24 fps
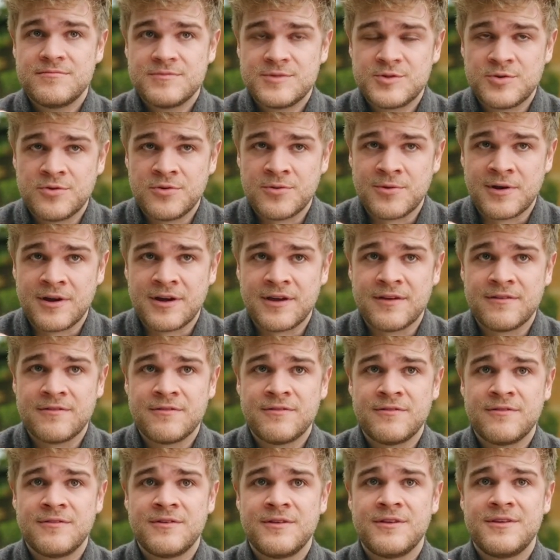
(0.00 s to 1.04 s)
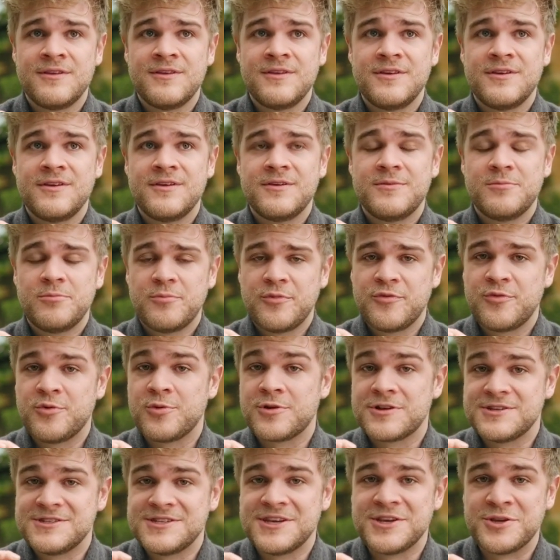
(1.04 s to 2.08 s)
to arrive before
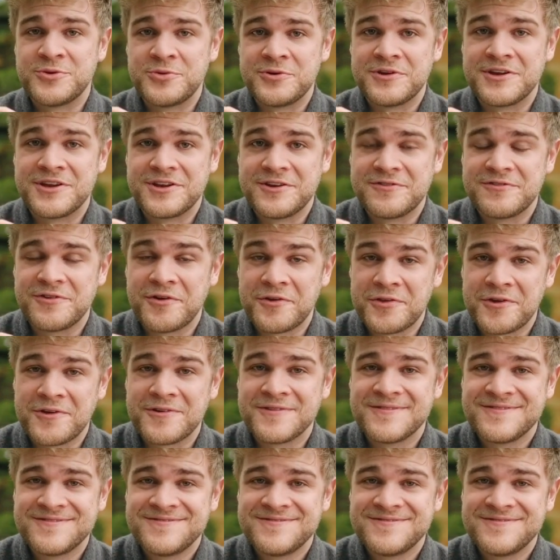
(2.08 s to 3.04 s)
continuing any further.